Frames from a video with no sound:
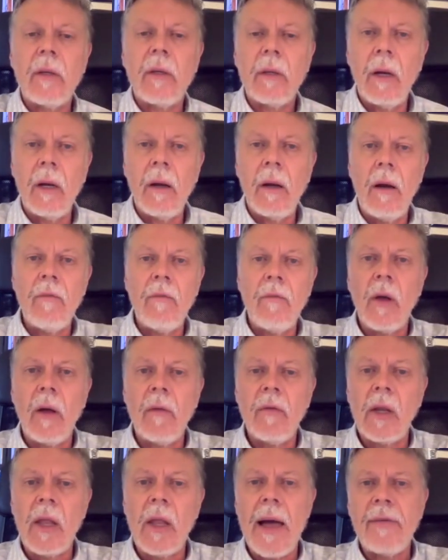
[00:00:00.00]

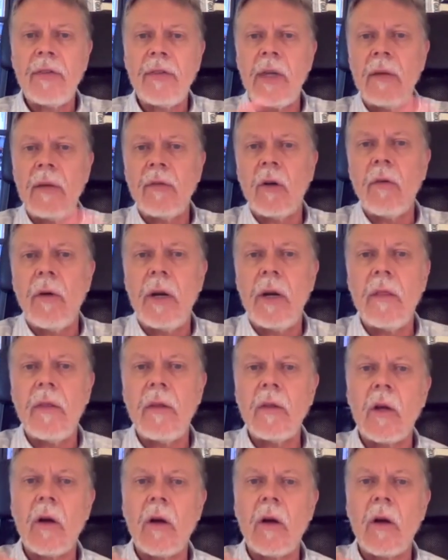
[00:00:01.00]
of the lives saved are greater than the